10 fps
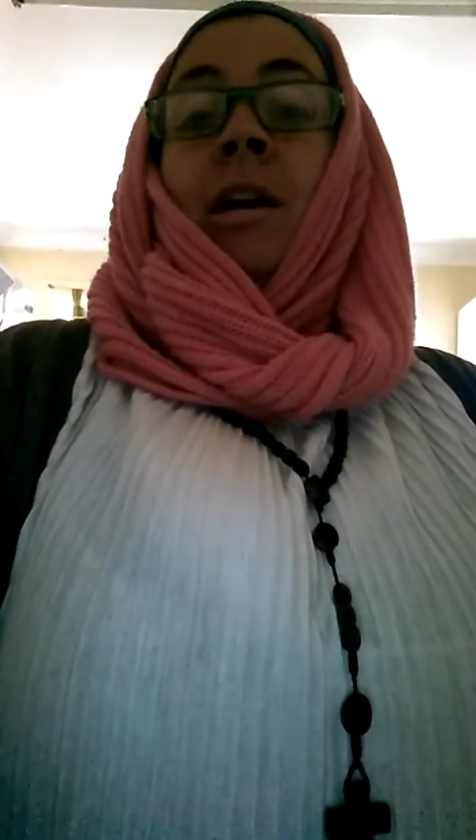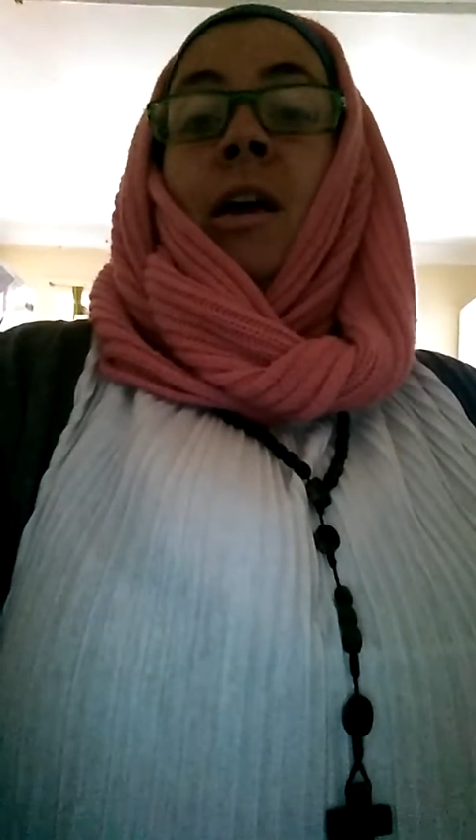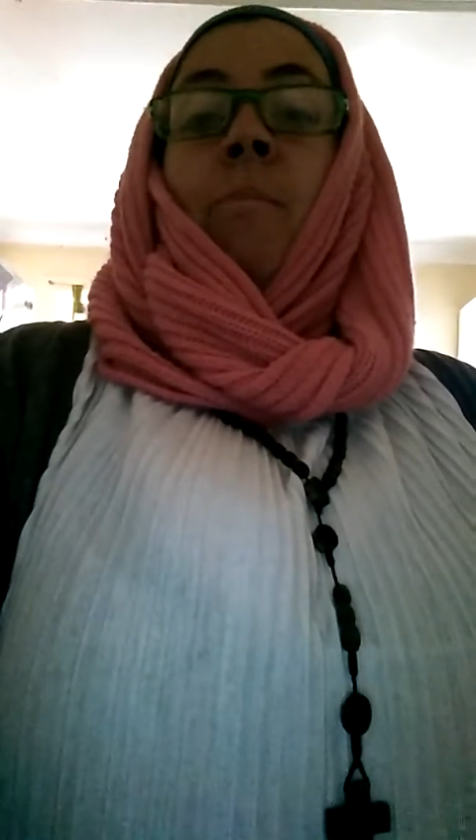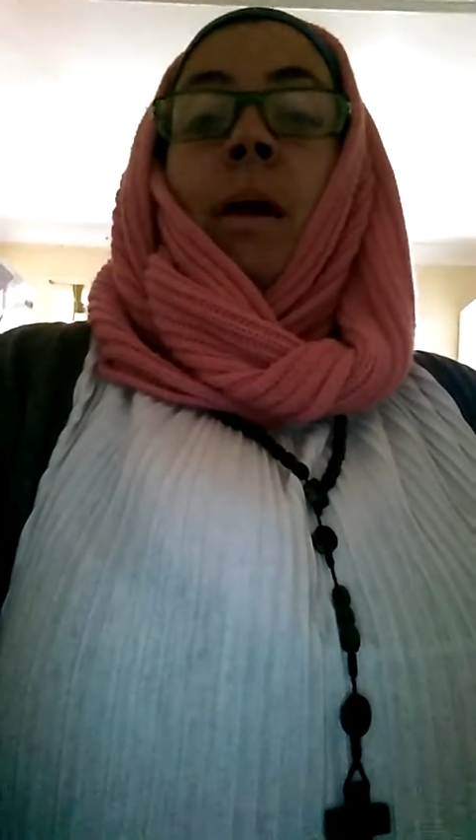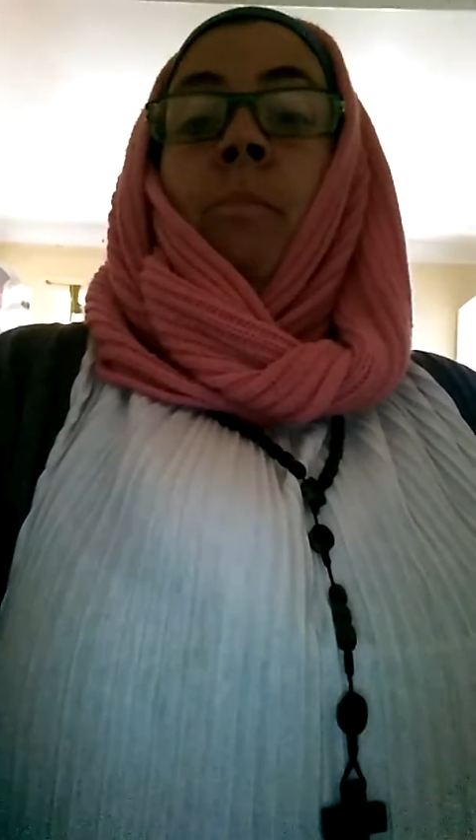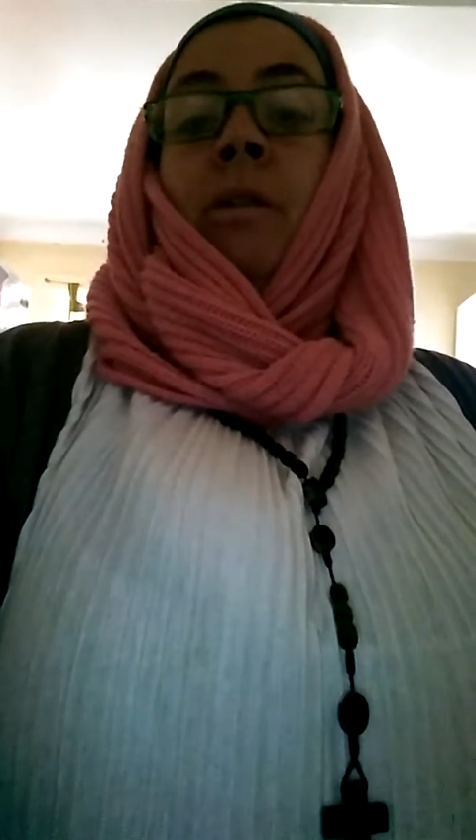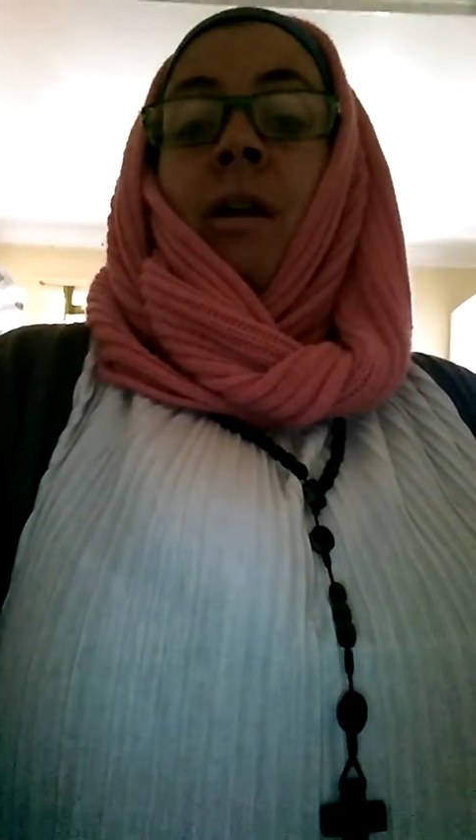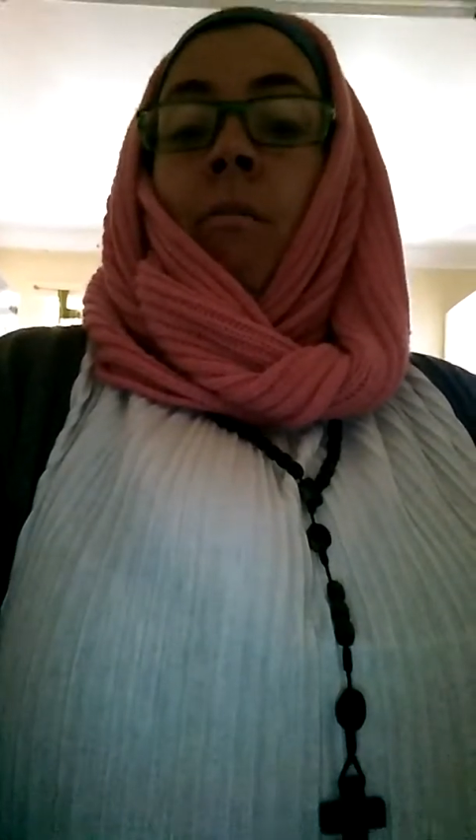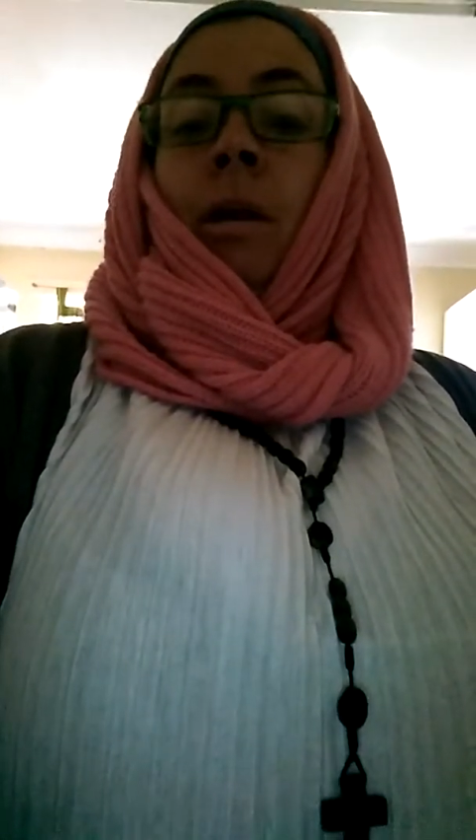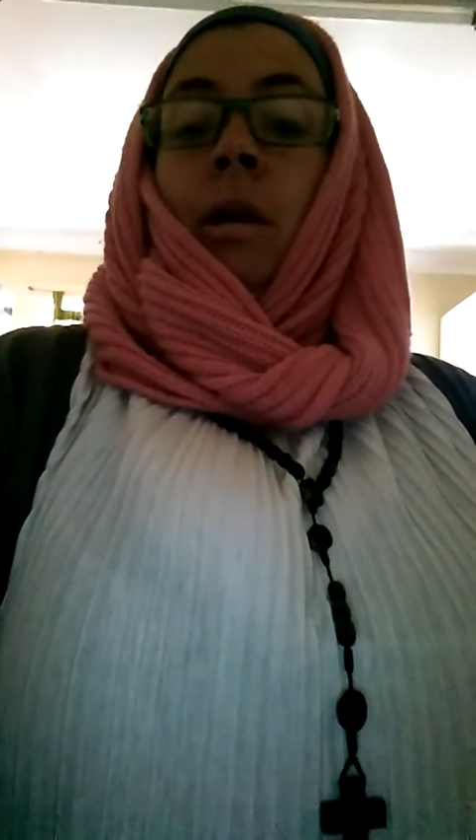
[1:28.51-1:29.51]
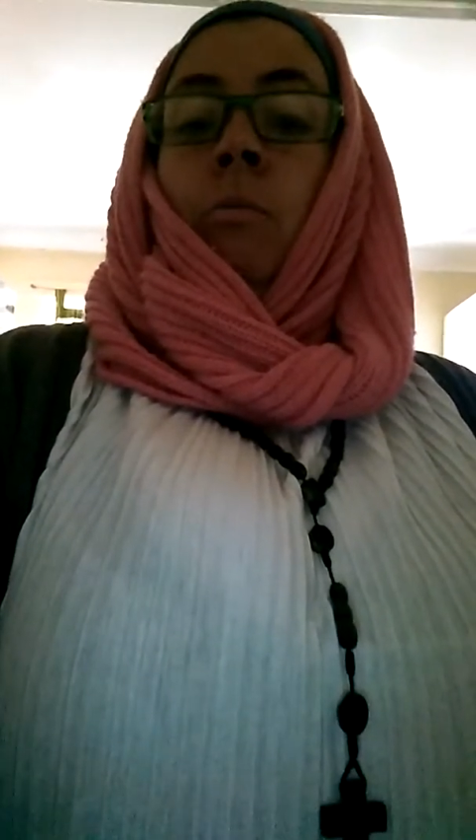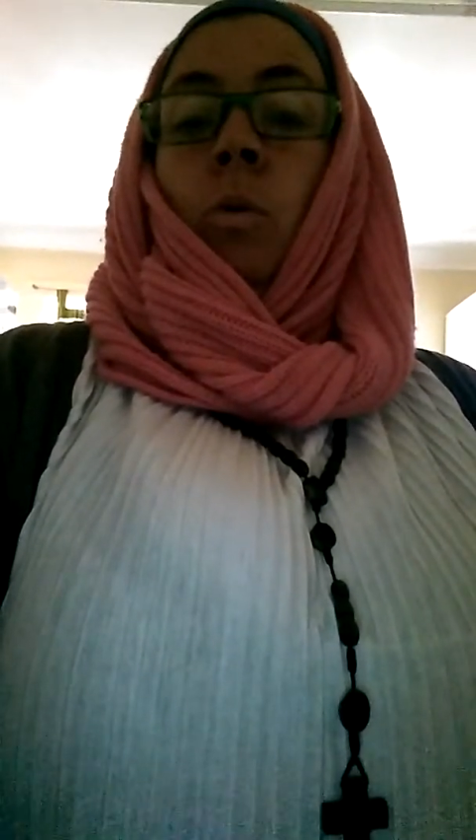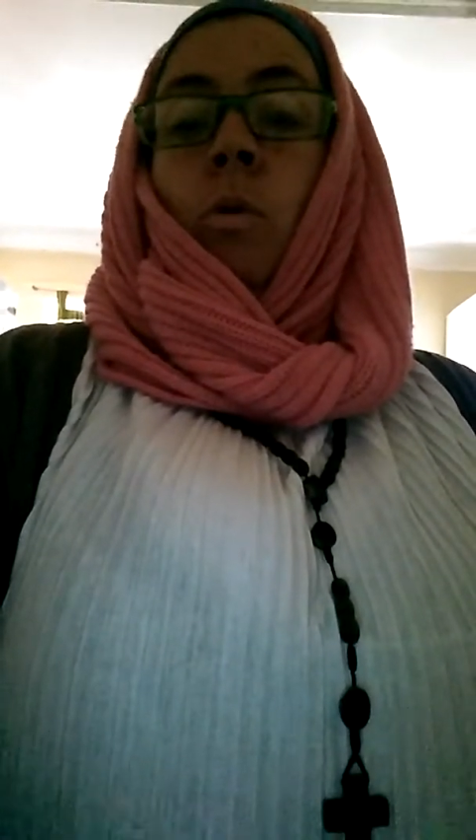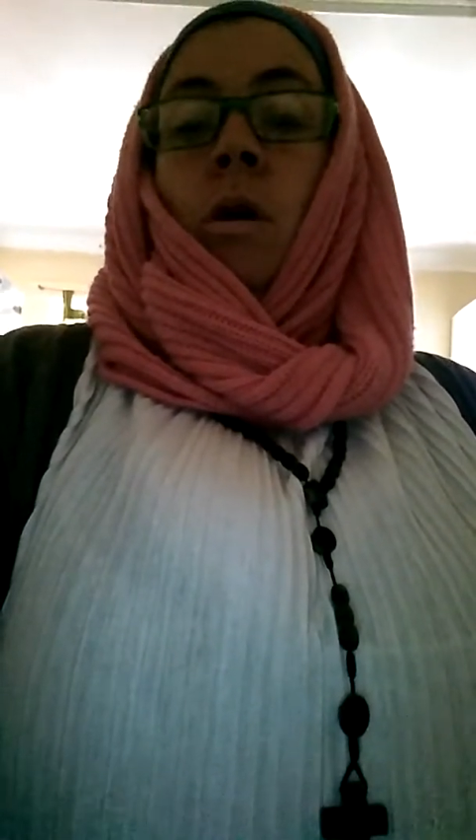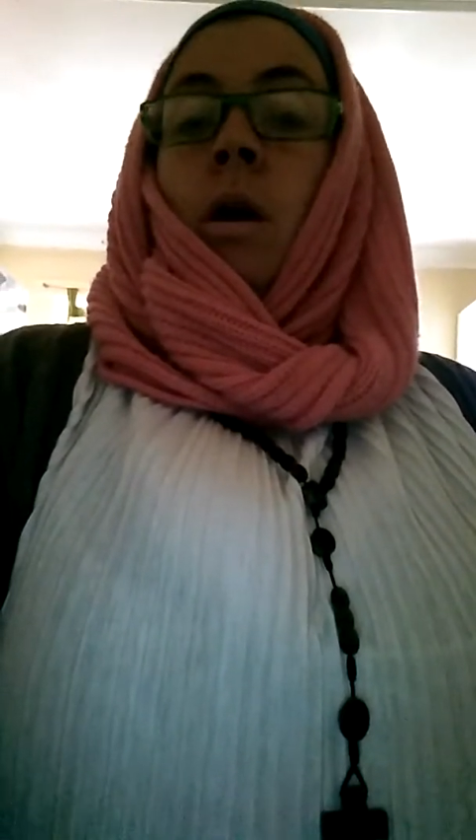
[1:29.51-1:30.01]
get paid by the government
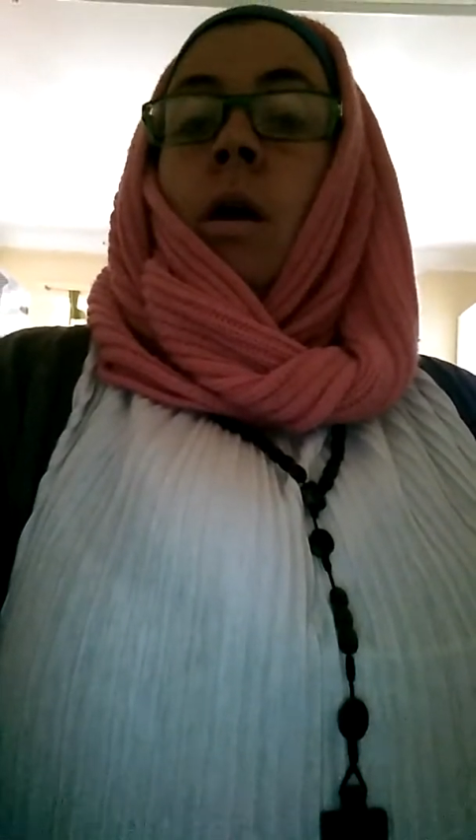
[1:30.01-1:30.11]
anymore,